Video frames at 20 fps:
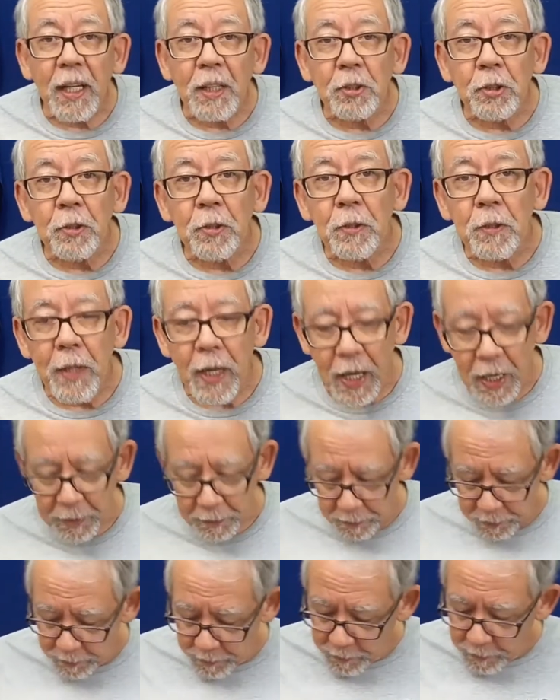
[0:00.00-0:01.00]
do that?
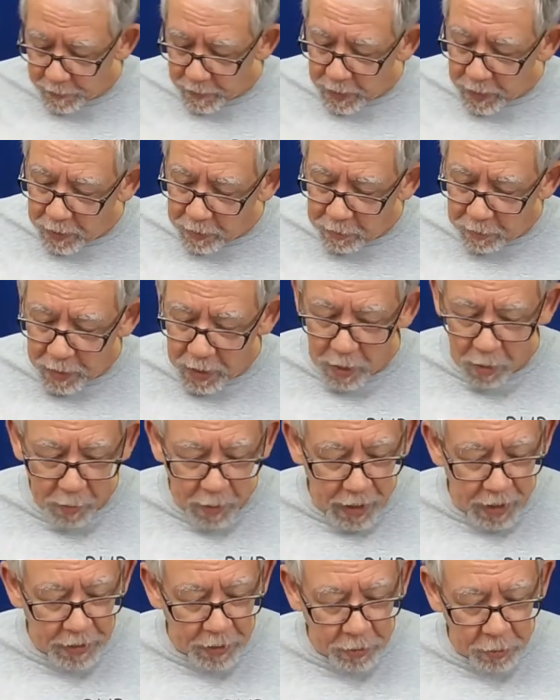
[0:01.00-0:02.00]
Well,
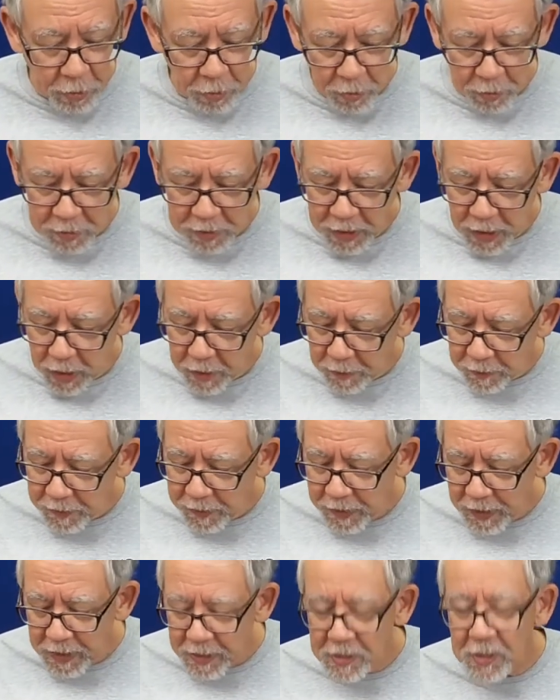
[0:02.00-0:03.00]
as it turns out,
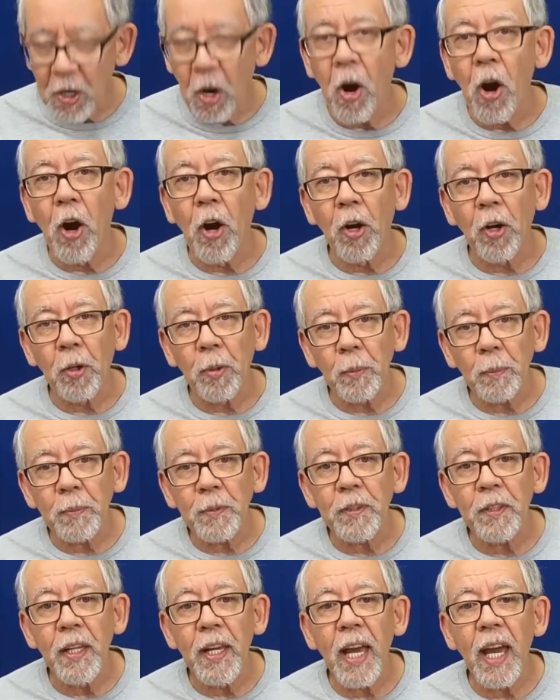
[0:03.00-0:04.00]
these
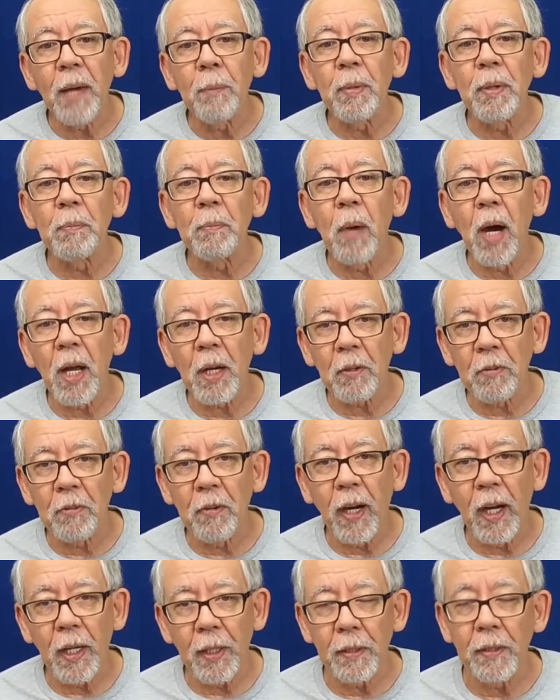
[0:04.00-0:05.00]
arms have been
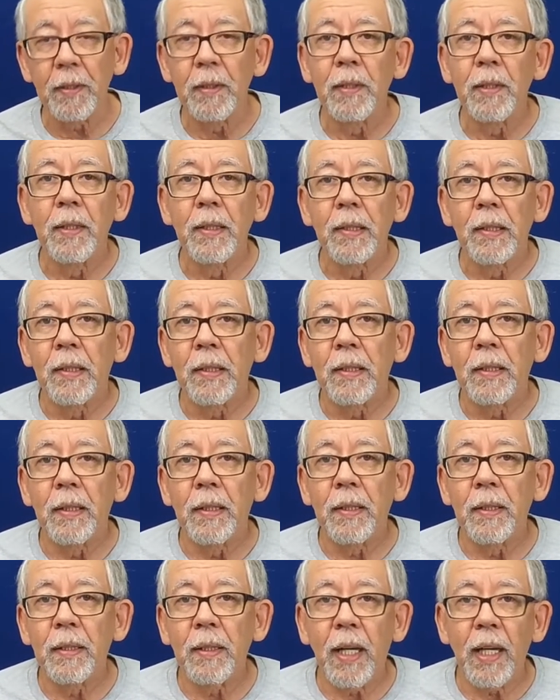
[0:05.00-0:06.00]
modified.
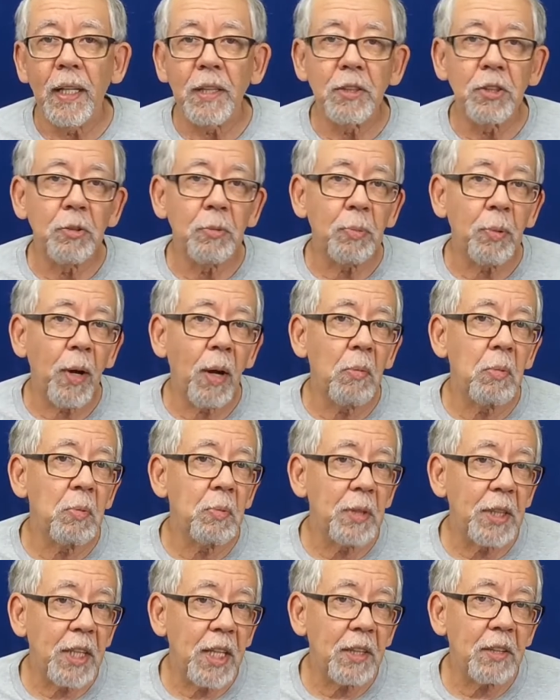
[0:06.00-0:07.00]
As you
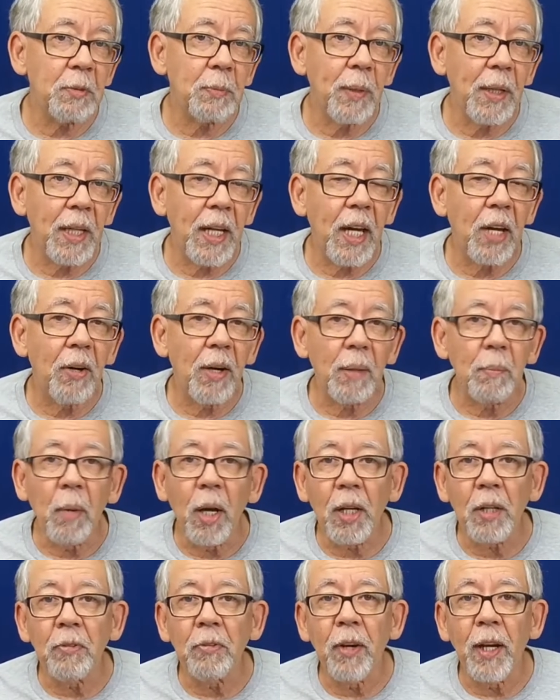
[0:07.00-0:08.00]
probably guessed by now, I
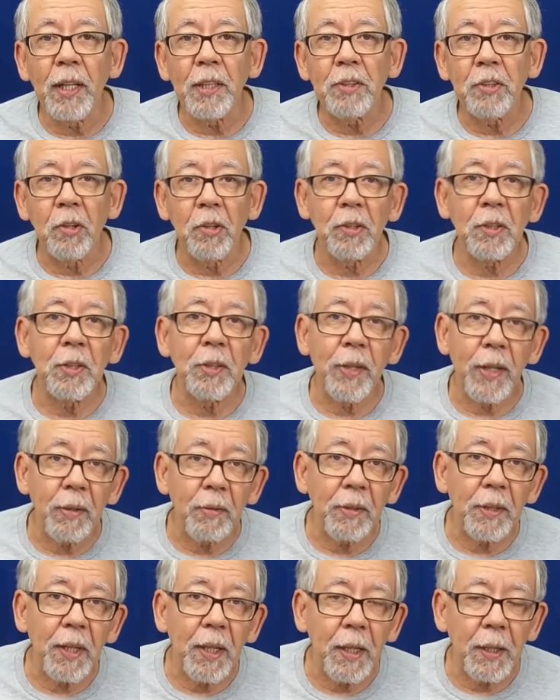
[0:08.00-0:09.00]
modified darn near
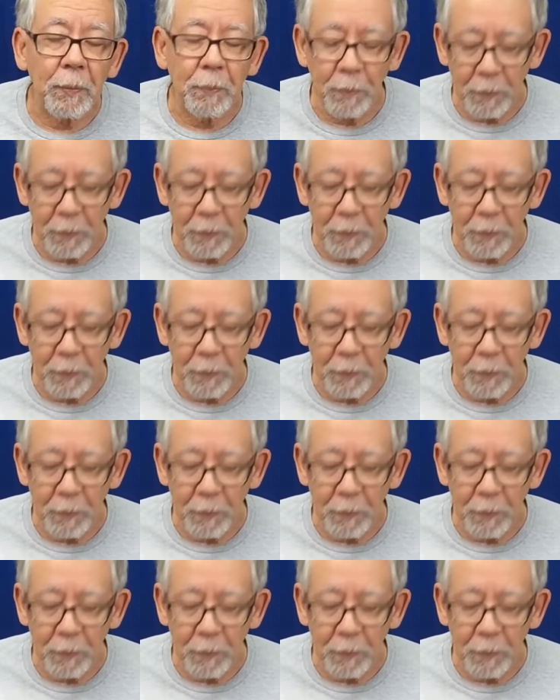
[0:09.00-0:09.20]
everything.